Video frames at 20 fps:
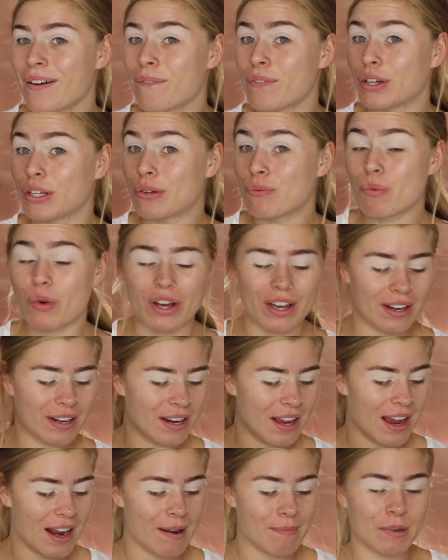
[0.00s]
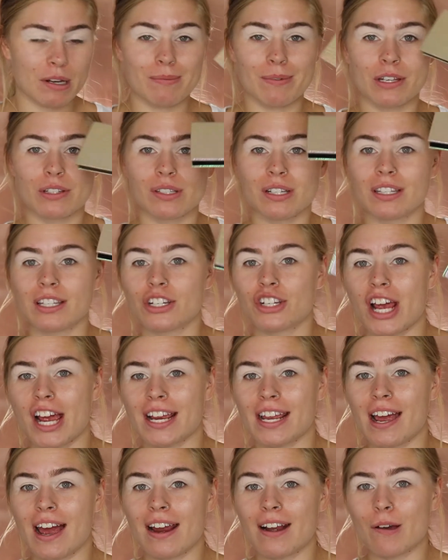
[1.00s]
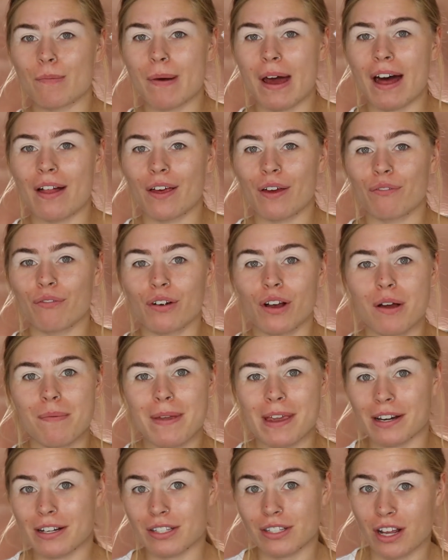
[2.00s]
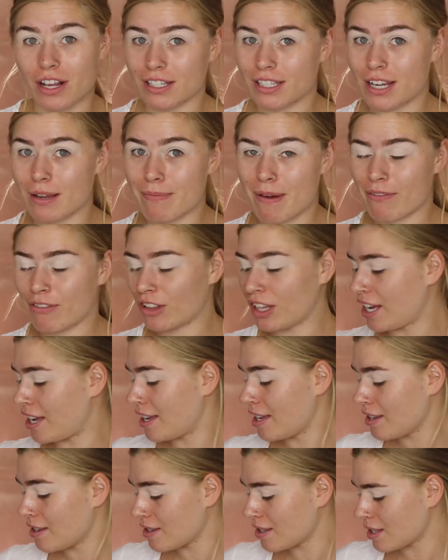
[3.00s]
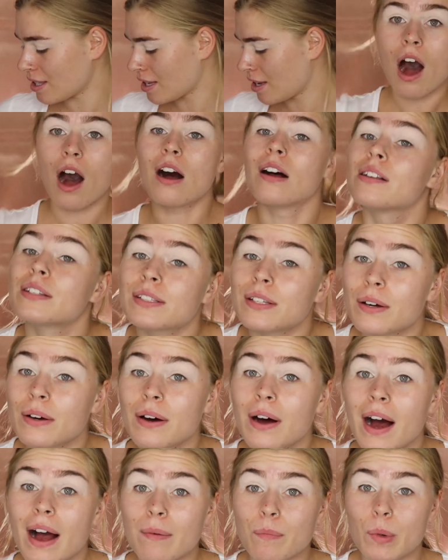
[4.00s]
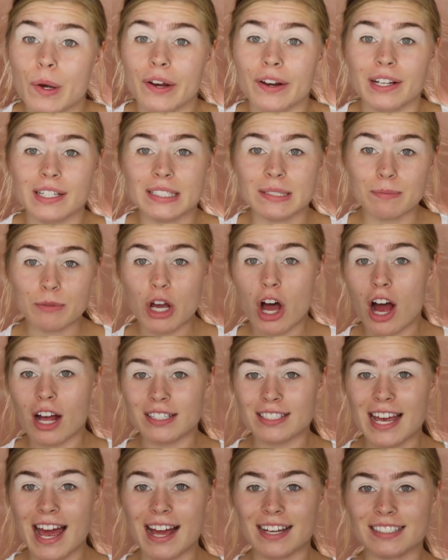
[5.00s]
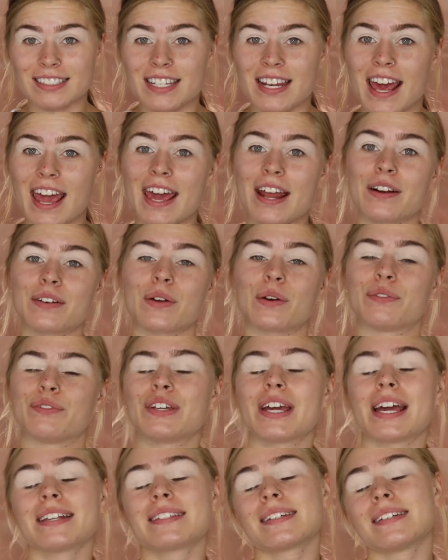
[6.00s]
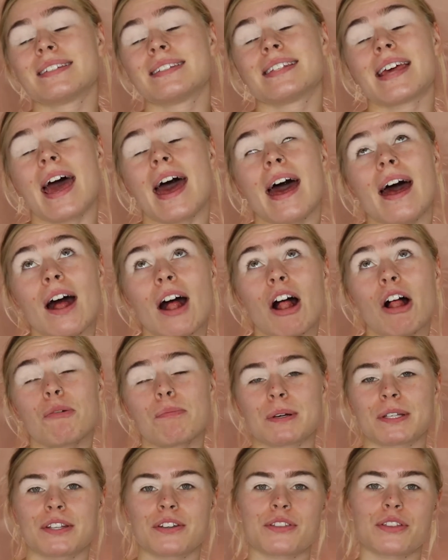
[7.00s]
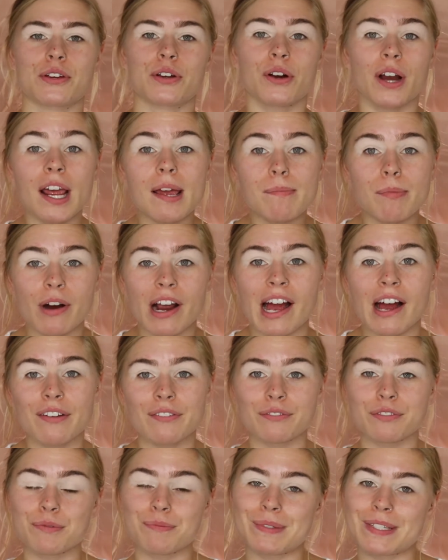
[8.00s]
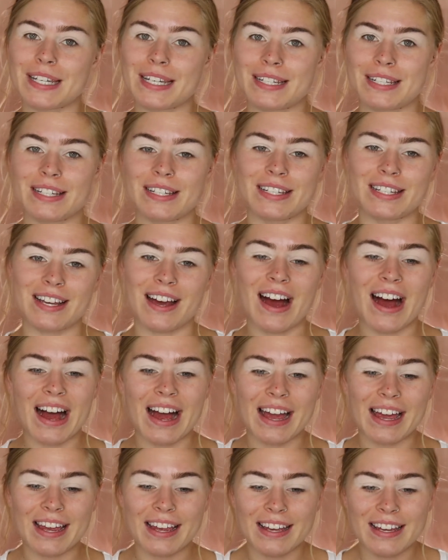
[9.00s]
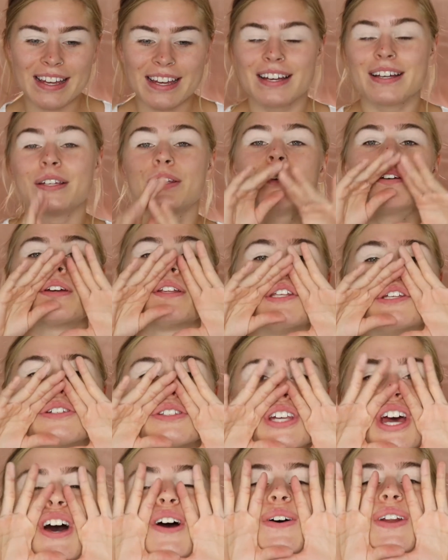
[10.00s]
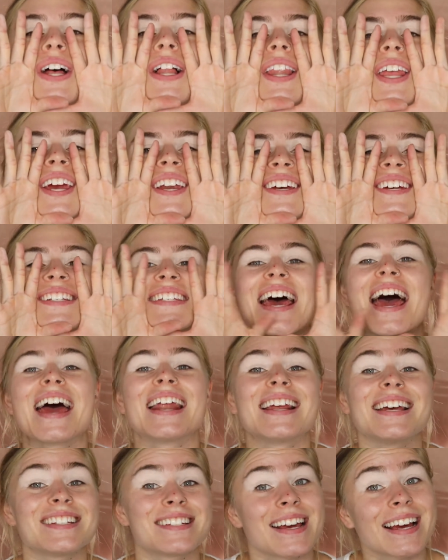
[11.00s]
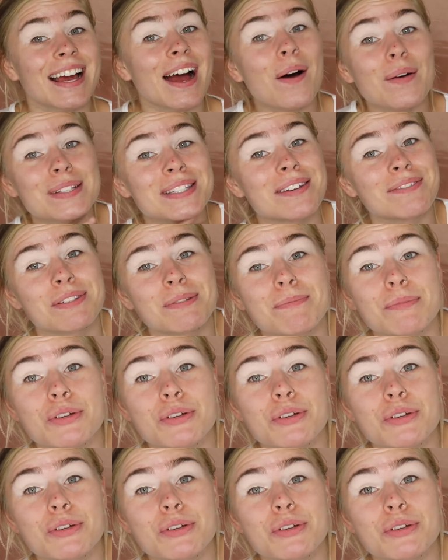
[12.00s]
and I'm going to be using the Jackie Aina palette from Anastasia Beverly Hills. Also, I'm wearing some contacts today. I don't know if you guys can tell, but they're the gray brown from TTDI. You can use code ELENA10 at checkout to save some